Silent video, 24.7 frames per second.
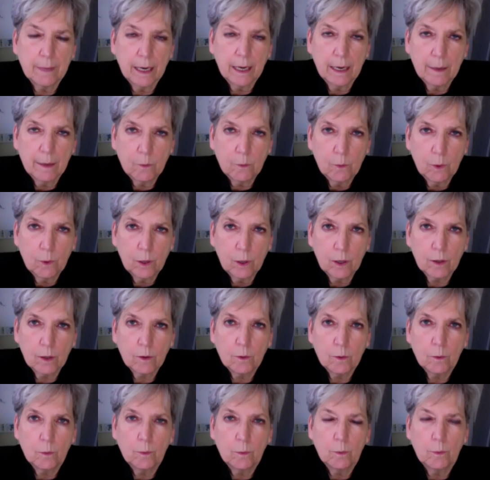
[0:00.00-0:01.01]
work
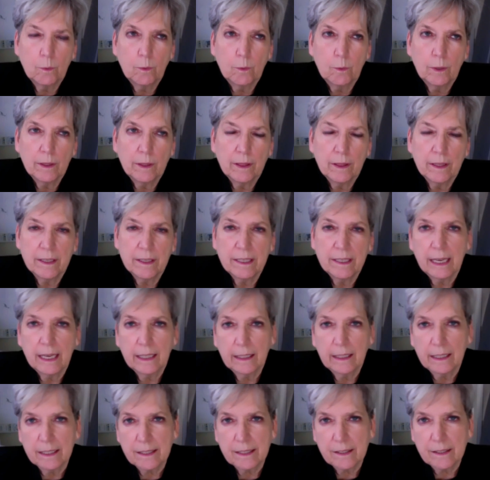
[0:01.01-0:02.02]
with the
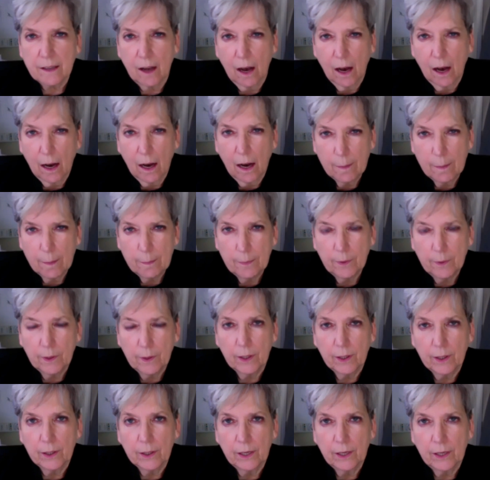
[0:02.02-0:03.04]
Dallas
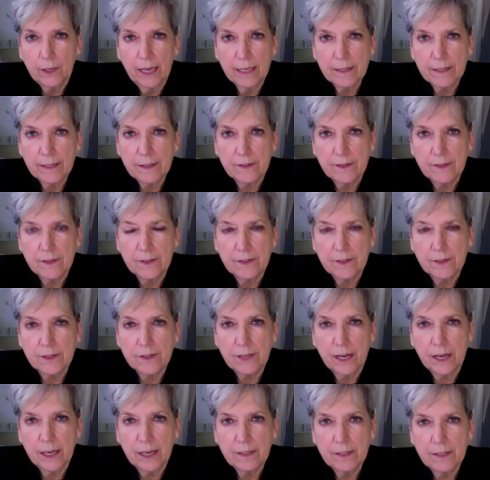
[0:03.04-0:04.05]
Opera as a
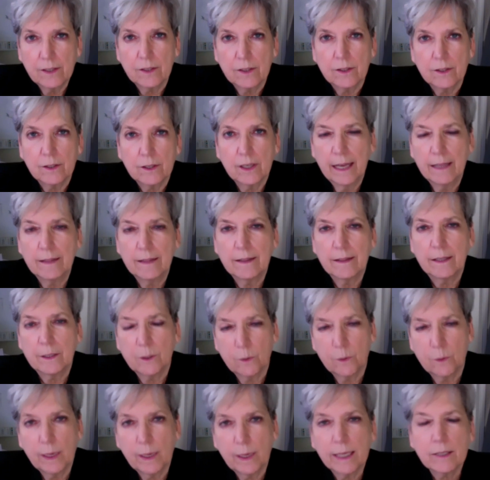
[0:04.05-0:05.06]
designer, the
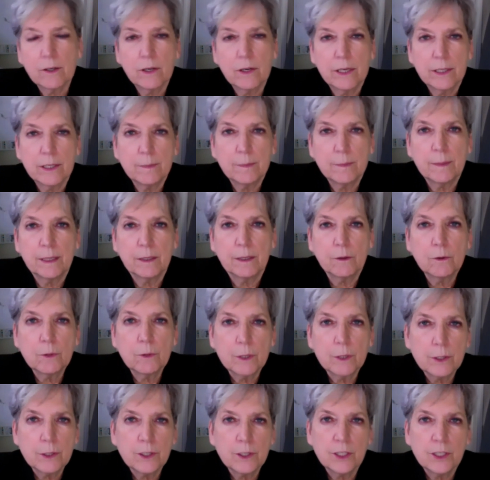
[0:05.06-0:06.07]
director has been
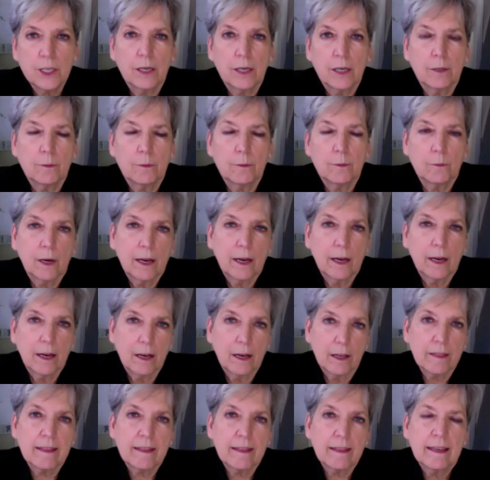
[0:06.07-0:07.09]
Christian
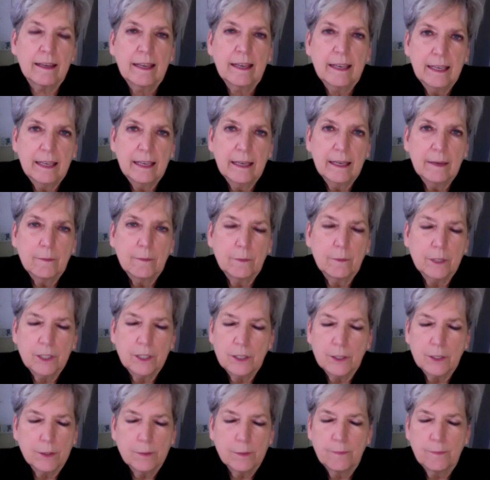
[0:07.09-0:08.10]
Rath, which
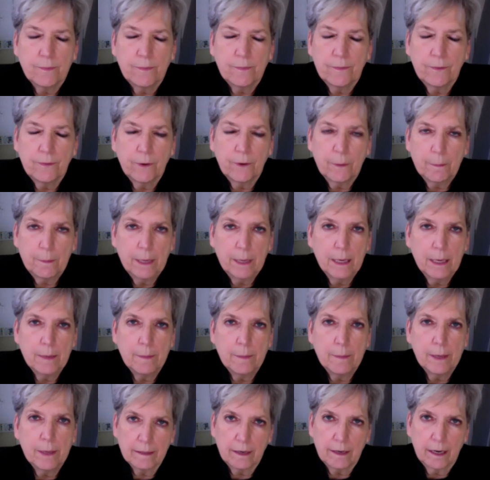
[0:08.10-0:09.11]
has for me
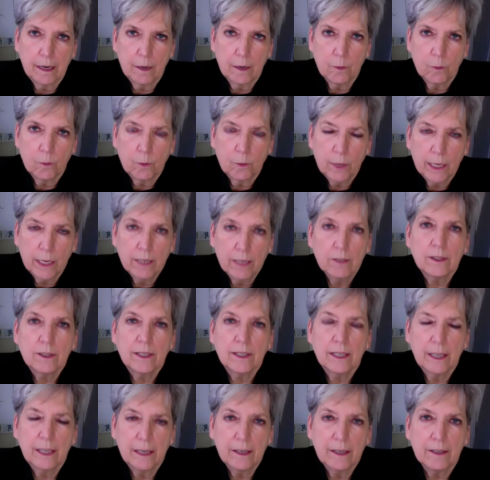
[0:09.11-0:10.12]
been a real
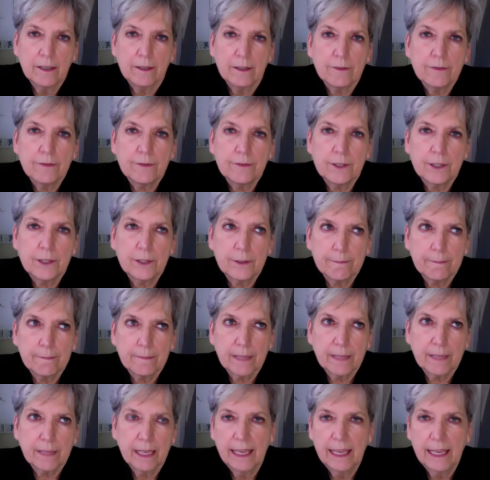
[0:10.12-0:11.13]
gift.
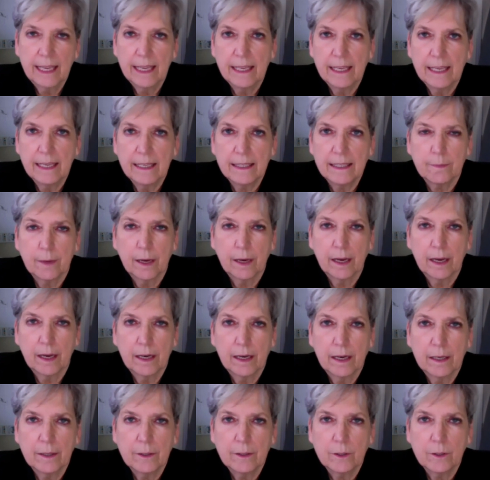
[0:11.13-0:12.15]
He is
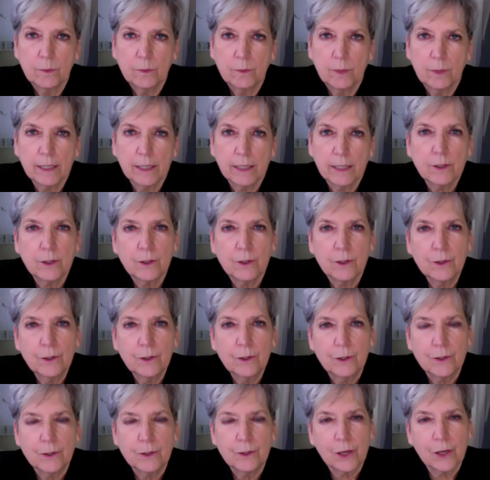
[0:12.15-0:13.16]
a director who
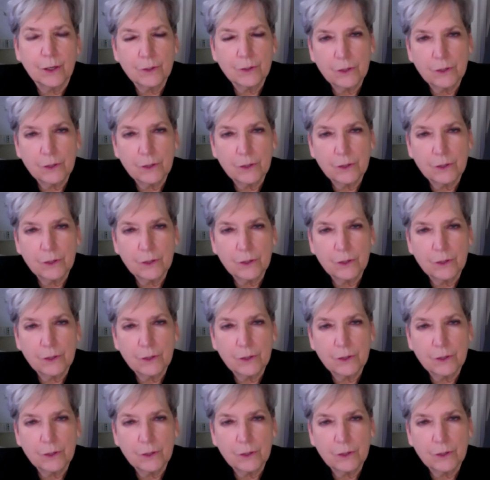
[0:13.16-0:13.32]
is also